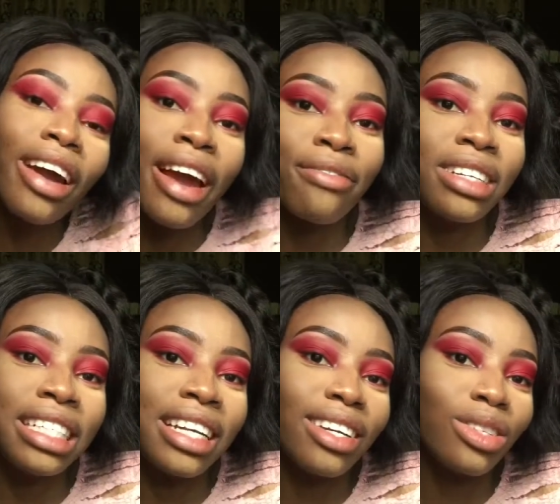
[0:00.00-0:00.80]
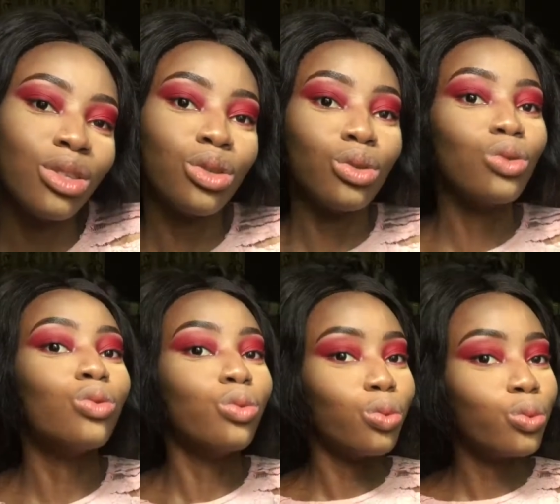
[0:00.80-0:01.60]
everyday
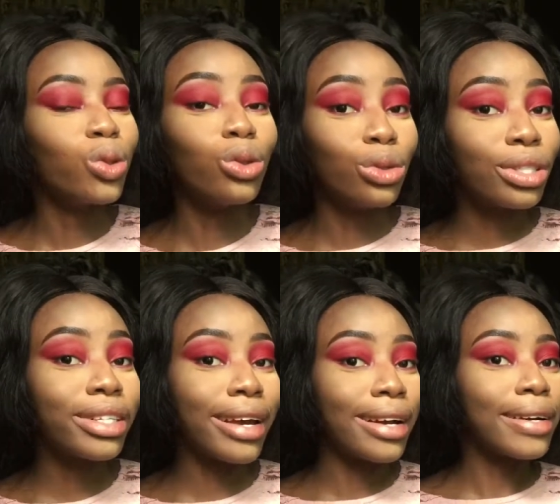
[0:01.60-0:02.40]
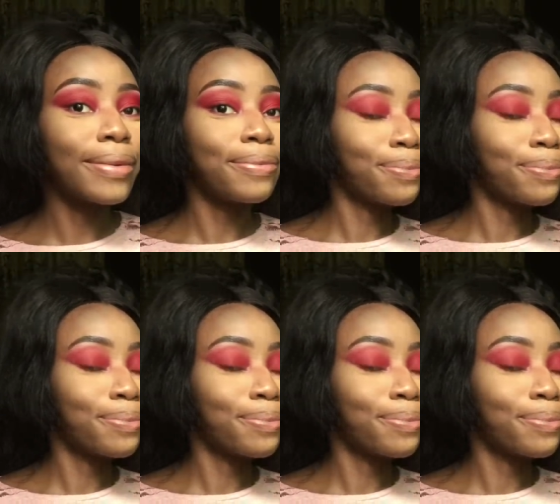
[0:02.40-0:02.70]
to oh yeah,